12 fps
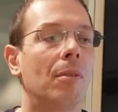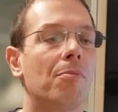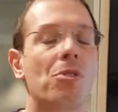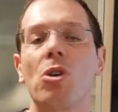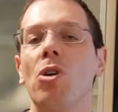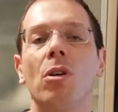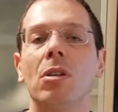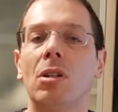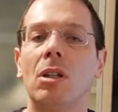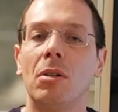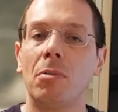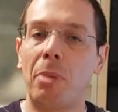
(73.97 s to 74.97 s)

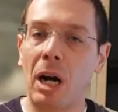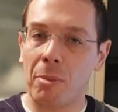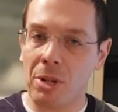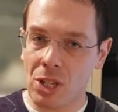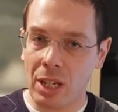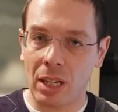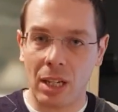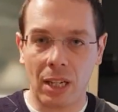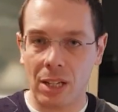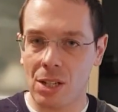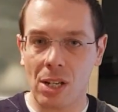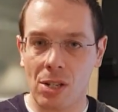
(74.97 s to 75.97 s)
so parmesan
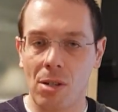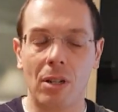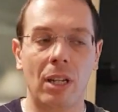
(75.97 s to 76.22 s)
is good